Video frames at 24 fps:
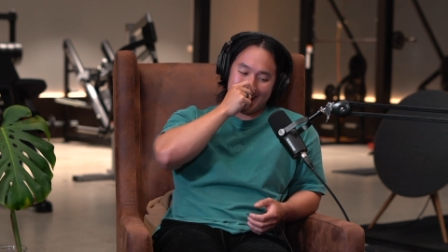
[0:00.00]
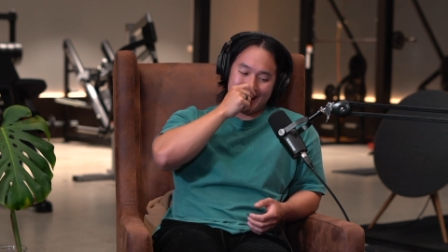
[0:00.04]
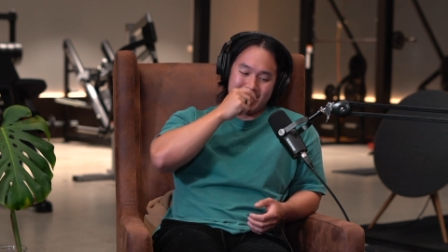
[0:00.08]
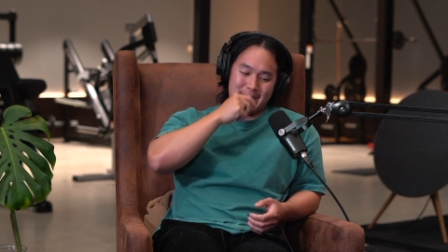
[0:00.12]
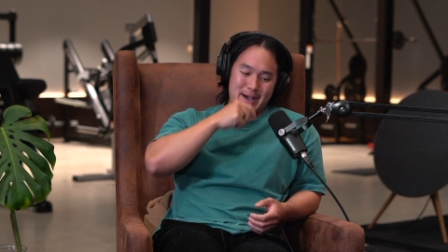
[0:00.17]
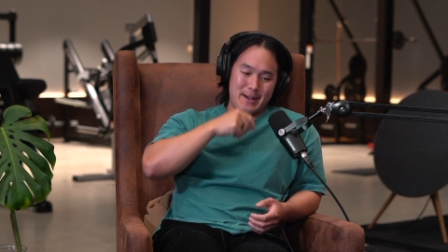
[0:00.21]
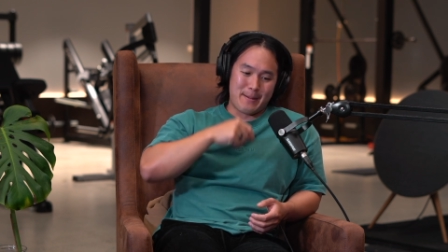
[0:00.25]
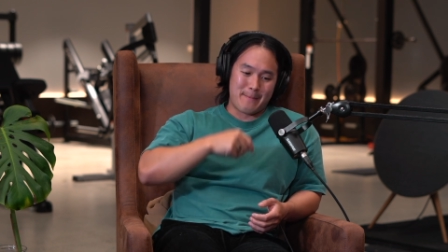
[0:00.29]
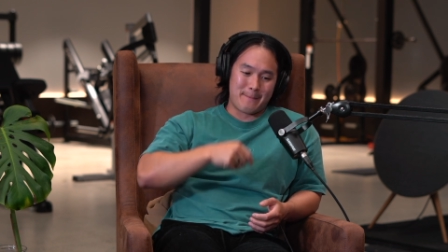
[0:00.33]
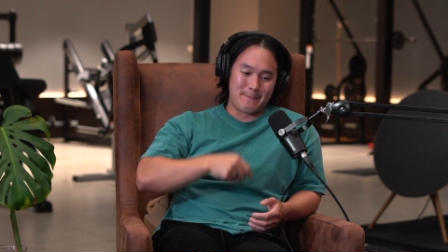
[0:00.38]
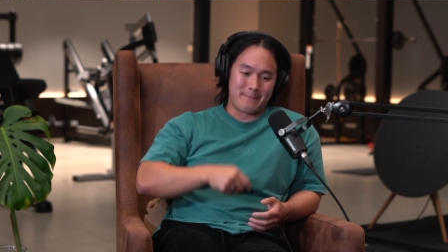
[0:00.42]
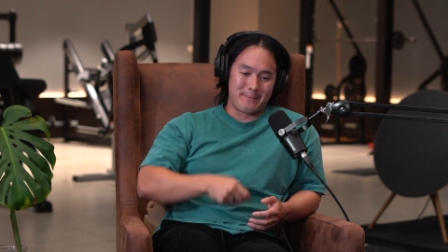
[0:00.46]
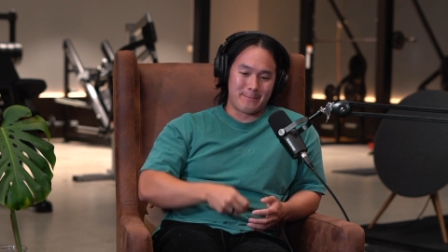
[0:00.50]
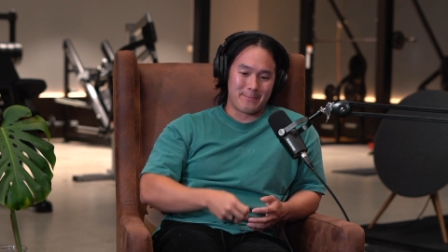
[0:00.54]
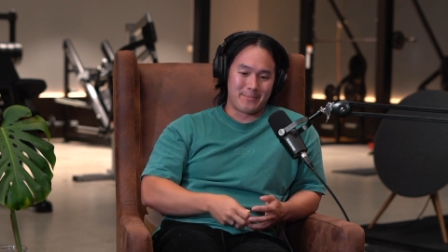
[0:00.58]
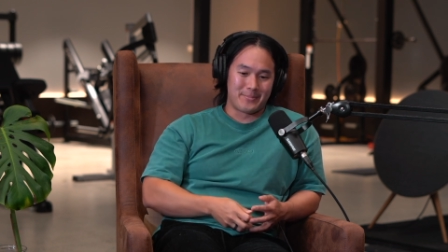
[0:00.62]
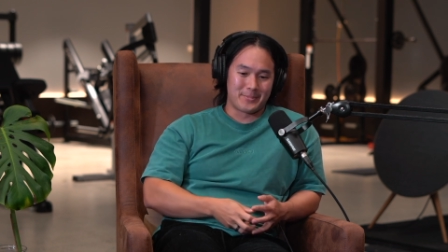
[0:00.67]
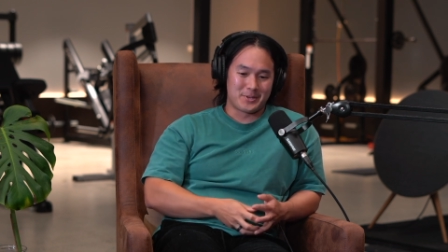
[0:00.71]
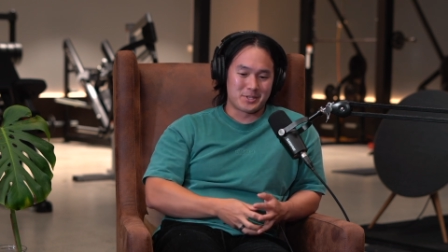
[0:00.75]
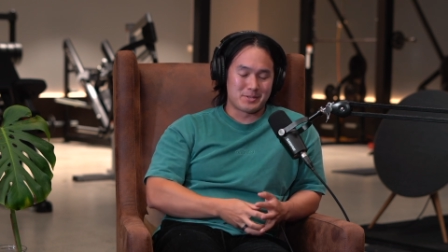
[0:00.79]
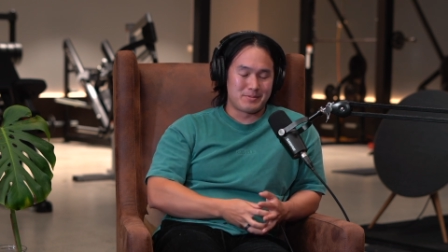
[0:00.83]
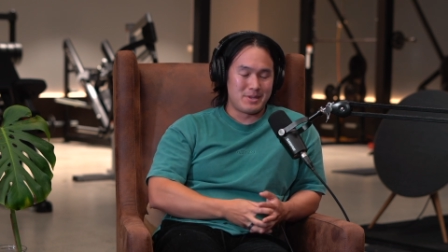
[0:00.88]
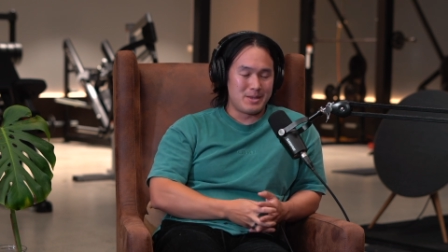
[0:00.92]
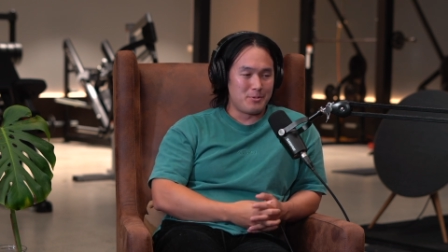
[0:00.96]

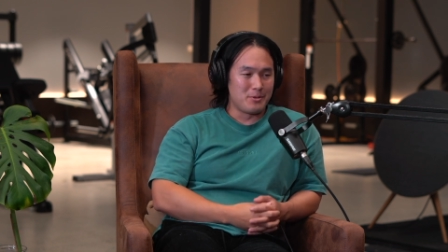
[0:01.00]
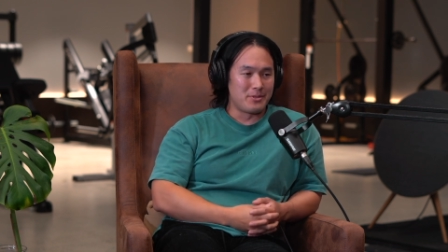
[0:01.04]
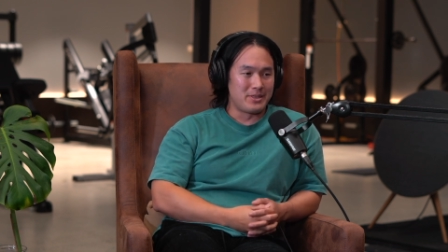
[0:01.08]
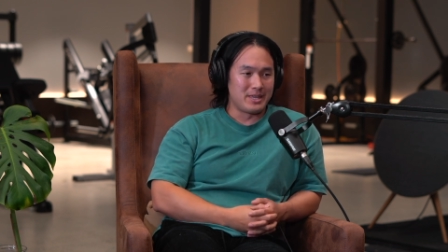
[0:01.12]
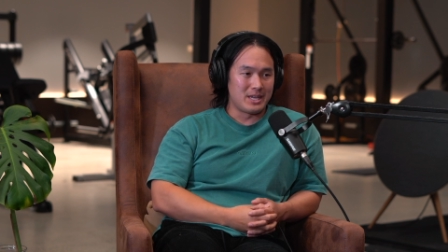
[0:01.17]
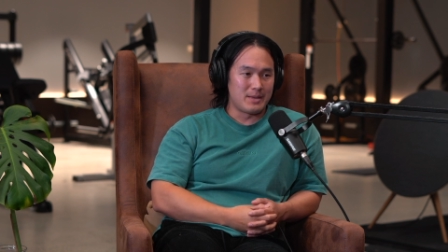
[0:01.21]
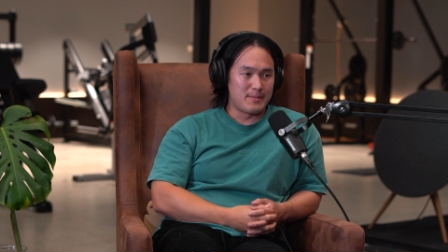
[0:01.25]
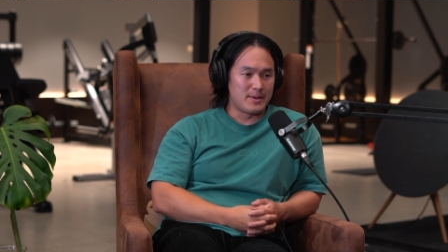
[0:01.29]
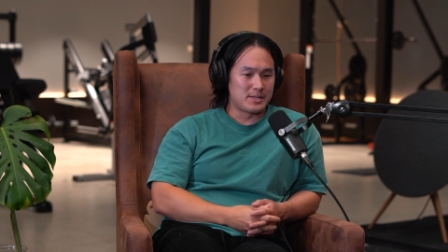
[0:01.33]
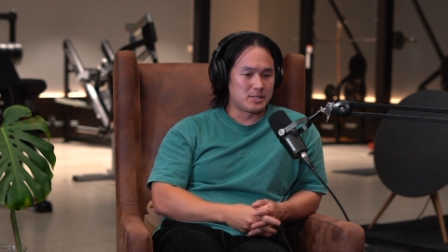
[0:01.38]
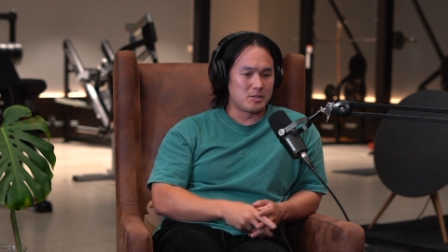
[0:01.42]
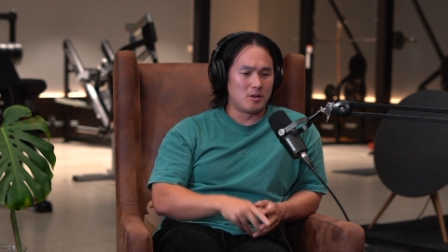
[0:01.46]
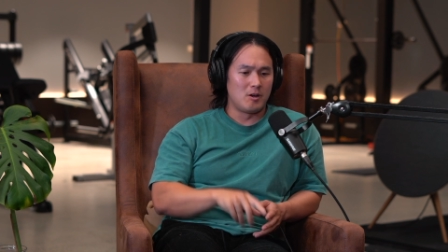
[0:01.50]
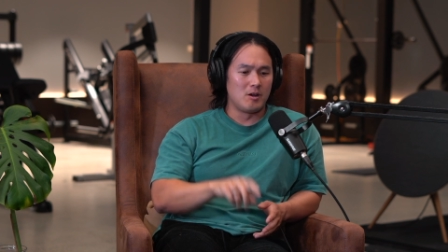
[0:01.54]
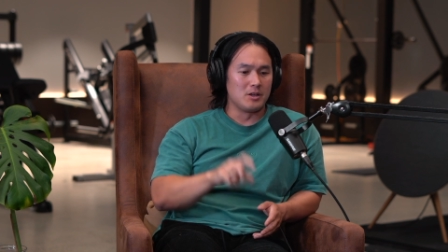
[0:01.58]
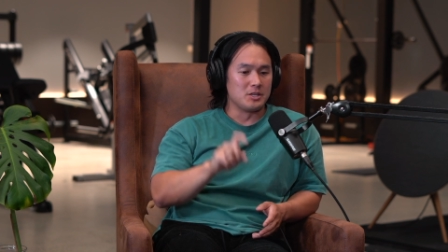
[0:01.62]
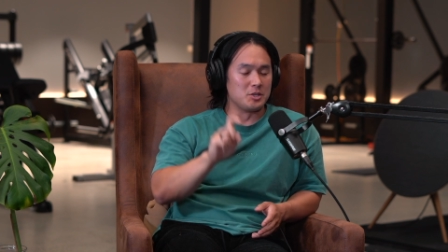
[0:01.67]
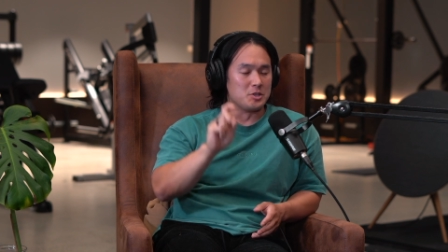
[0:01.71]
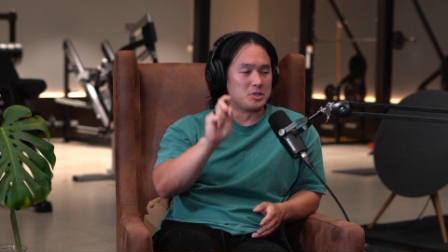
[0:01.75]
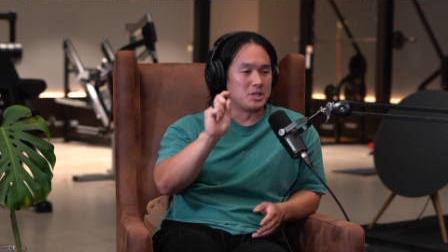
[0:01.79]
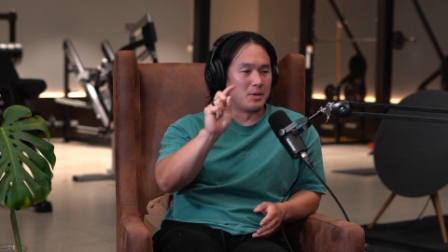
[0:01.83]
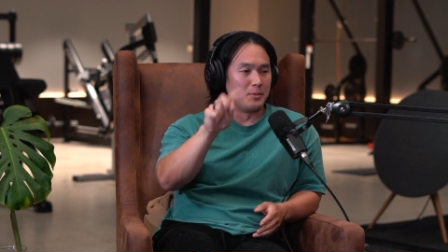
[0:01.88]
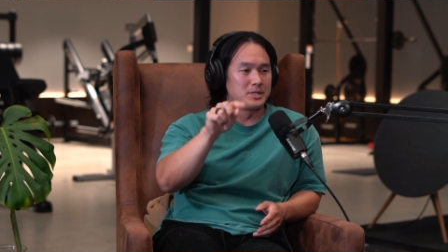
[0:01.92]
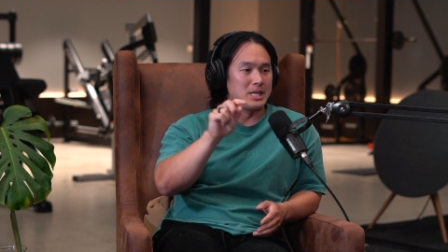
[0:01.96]
Because people think about it, oh,
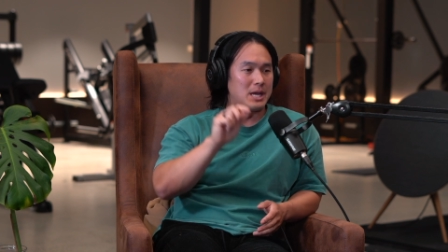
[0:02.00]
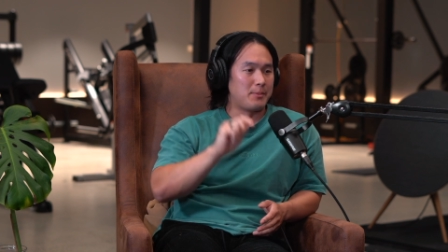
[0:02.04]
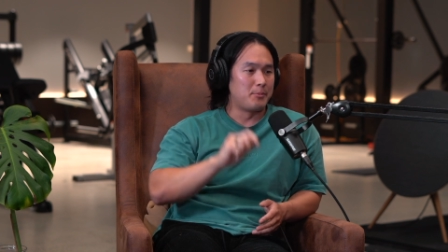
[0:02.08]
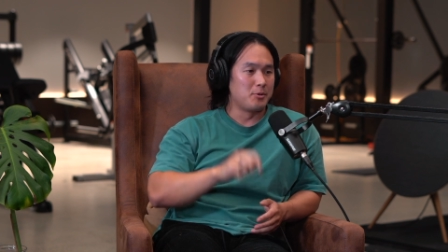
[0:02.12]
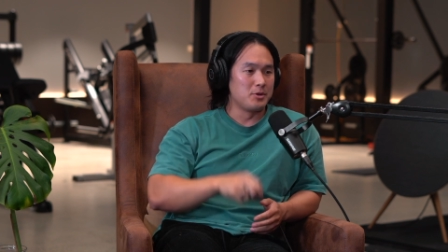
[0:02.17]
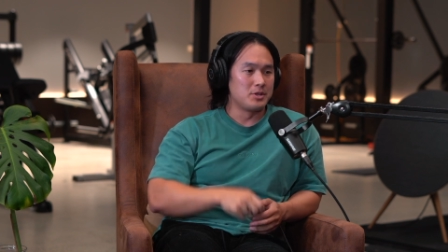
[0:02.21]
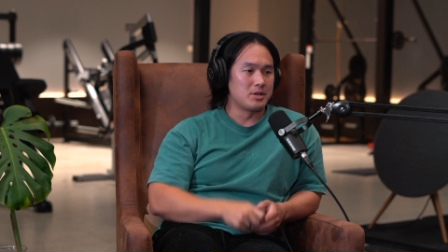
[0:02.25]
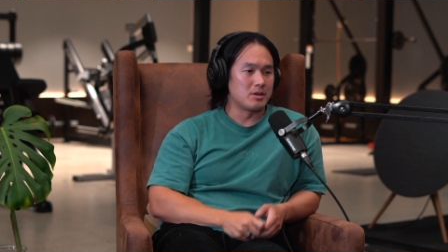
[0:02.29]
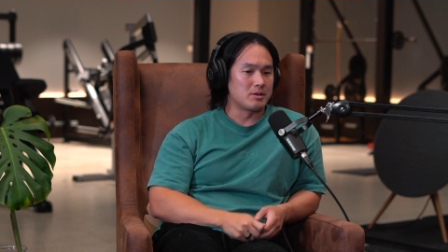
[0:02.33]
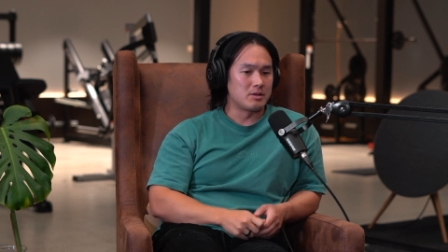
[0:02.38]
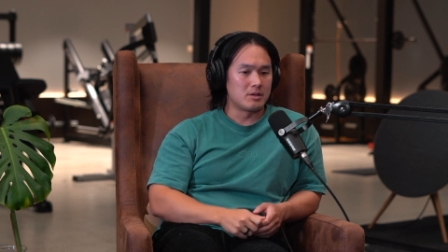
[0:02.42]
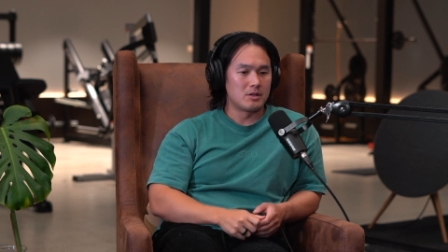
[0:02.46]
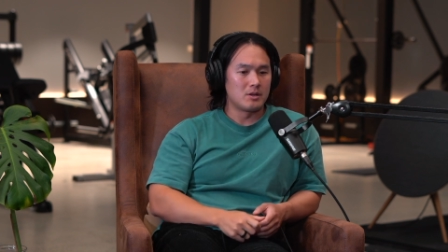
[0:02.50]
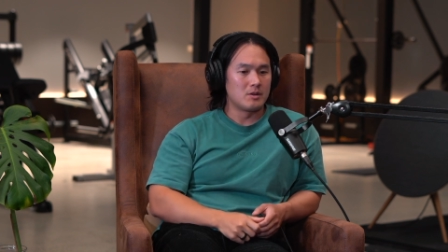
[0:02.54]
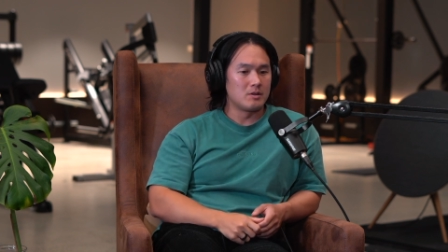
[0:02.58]
you double tap or you don't.